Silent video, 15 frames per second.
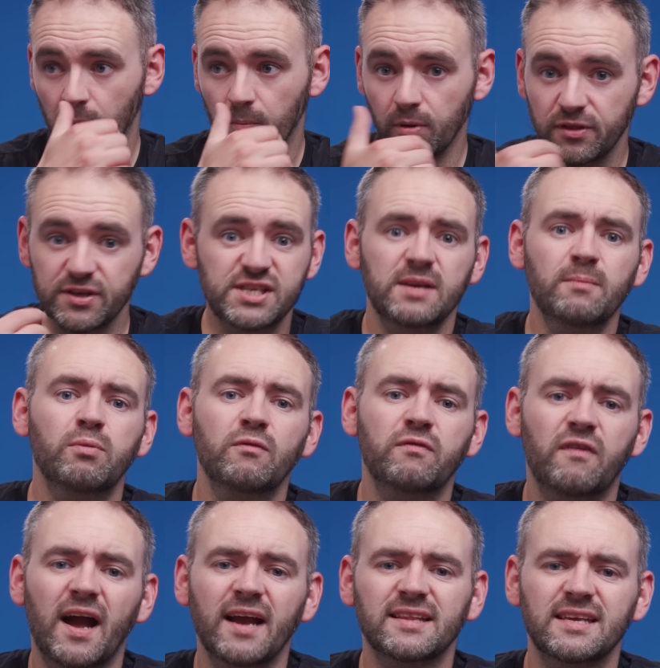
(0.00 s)
But the simple
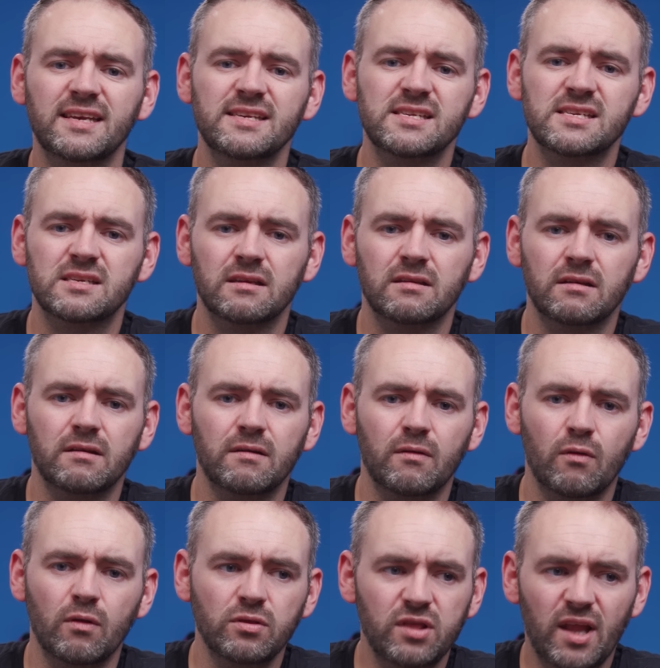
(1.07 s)
fact is,
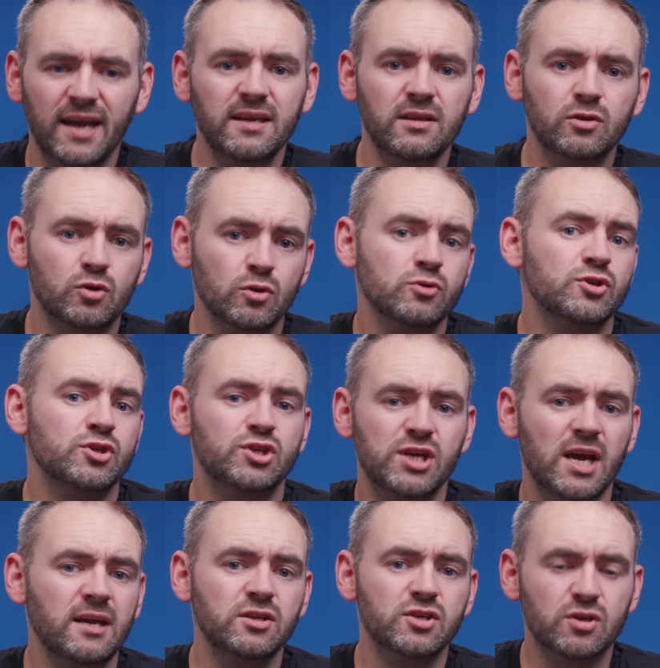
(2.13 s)
light does
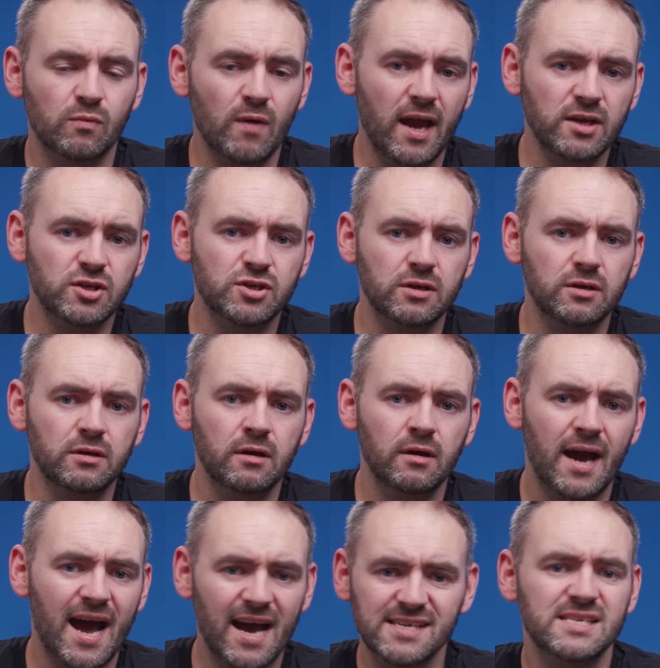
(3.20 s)
change direction
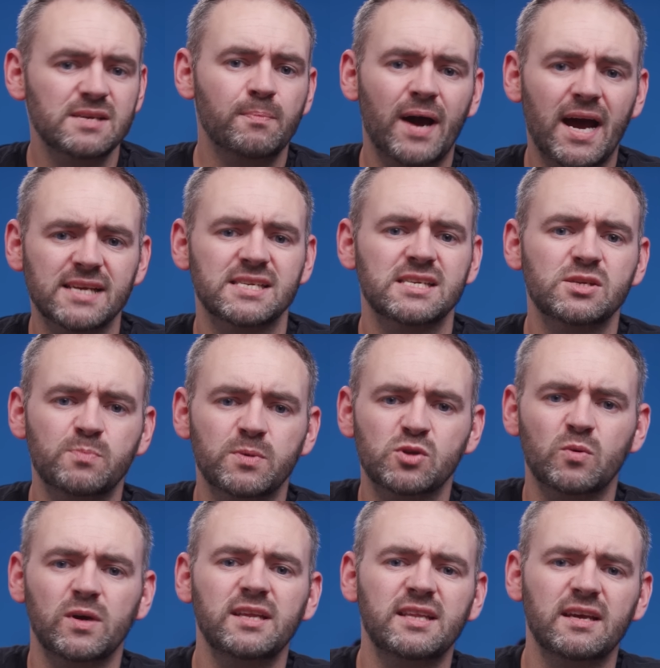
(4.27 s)
as it passes
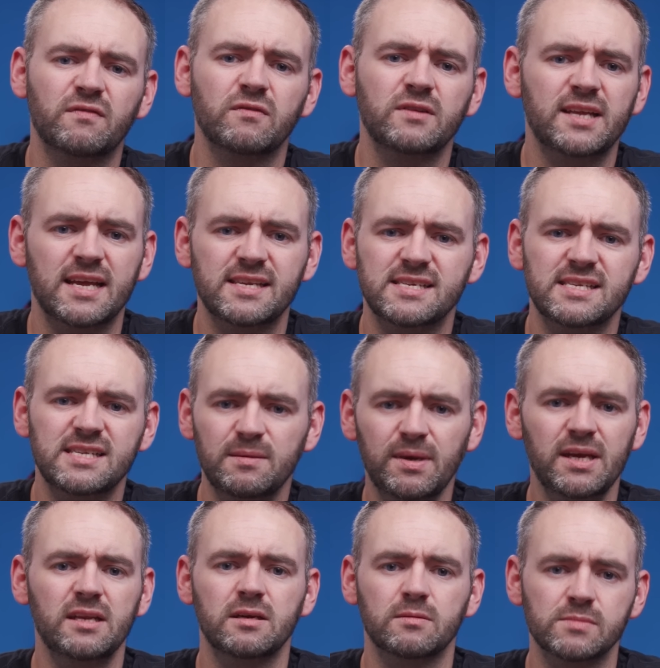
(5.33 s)
between different density
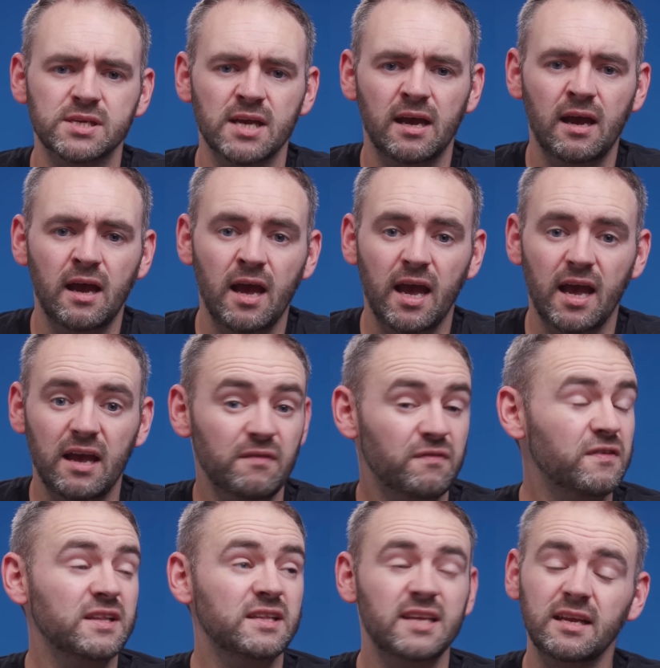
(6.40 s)
mediums.
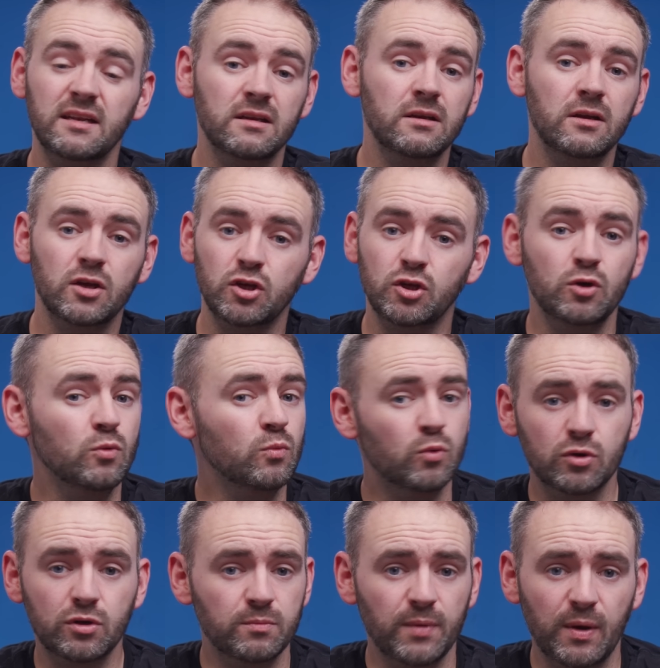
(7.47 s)
If it didn't, you
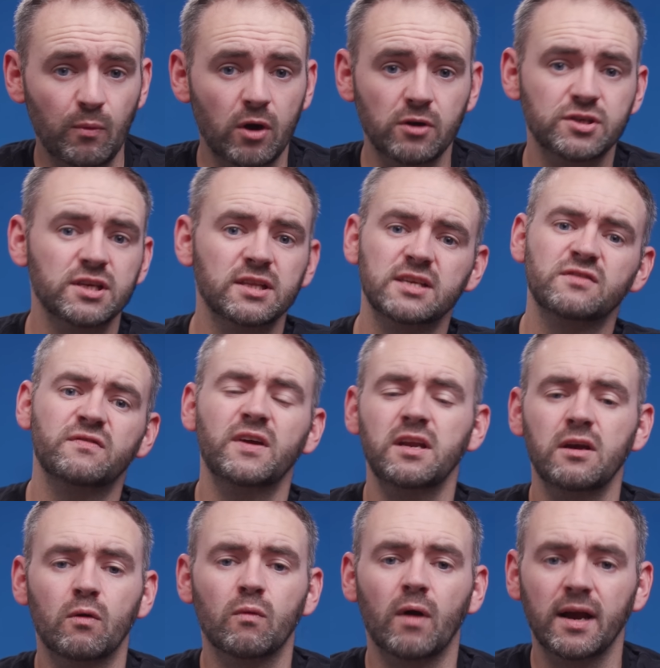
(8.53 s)
wouldn't be watching this
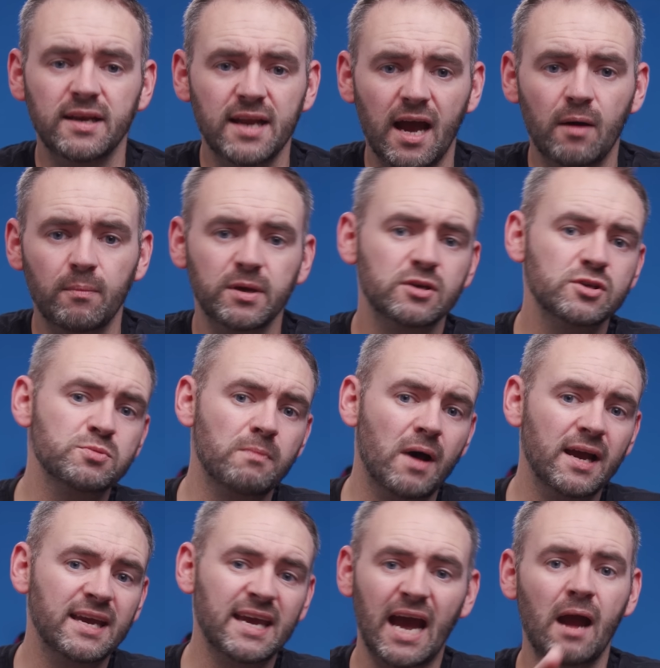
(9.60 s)
video right now because
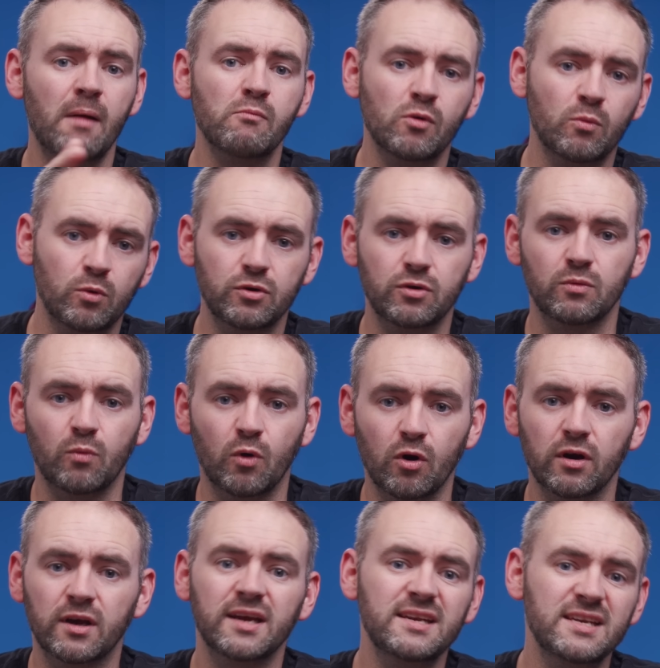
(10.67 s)
my camera wouldn't
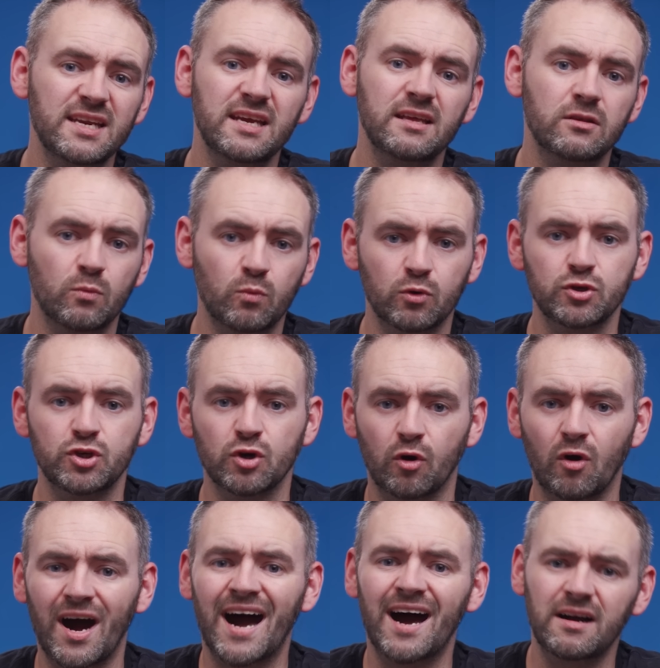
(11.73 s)
work and neither would
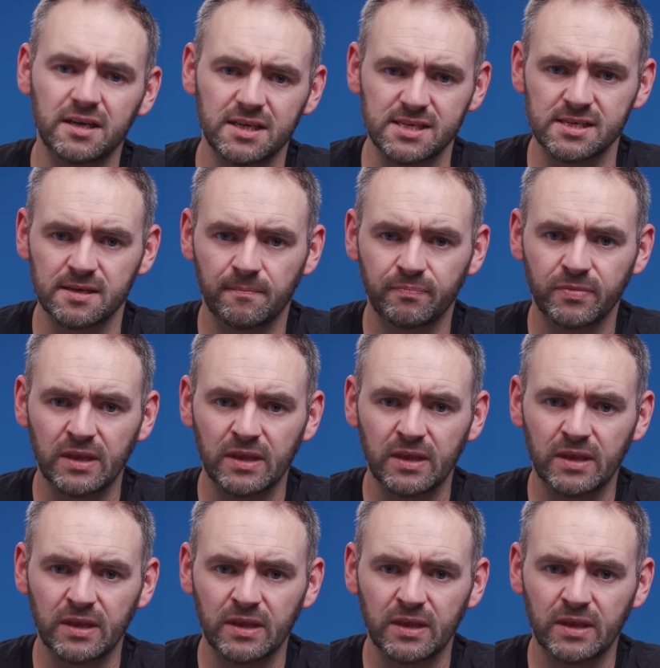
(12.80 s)
your eyes.